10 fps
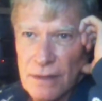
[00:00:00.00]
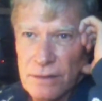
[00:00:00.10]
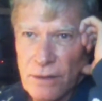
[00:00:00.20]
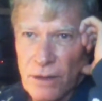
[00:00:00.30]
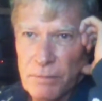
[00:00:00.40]

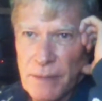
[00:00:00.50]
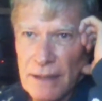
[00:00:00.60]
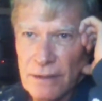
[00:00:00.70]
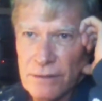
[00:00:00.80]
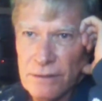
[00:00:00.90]
It's called
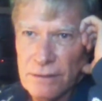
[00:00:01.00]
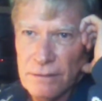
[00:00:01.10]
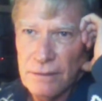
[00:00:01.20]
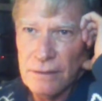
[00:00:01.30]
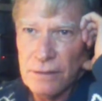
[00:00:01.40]
balance,
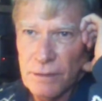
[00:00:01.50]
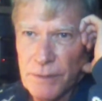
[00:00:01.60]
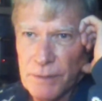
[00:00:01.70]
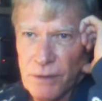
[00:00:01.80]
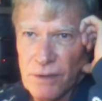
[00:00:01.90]
and some
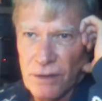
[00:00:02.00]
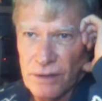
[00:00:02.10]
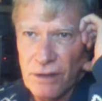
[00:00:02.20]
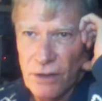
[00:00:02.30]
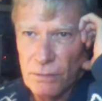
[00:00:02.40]
people
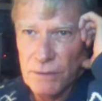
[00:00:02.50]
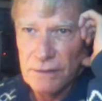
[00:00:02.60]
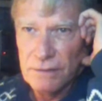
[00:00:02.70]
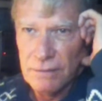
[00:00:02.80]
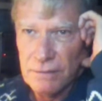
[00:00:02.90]
call it
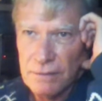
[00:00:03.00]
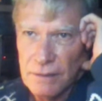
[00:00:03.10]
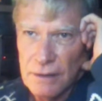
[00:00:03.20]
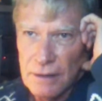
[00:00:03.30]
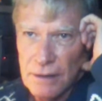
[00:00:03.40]
karma,
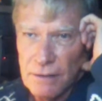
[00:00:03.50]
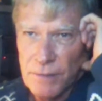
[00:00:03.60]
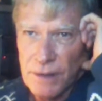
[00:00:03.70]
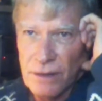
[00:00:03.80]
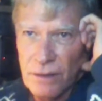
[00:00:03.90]

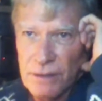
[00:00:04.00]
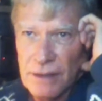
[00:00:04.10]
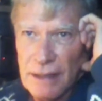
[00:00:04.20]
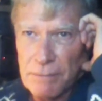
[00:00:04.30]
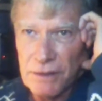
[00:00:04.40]
but it
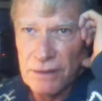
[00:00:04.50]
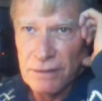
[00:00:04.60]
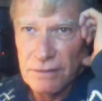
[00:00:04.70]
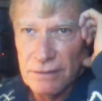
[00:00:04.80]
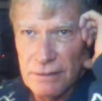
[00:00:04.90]
always happens.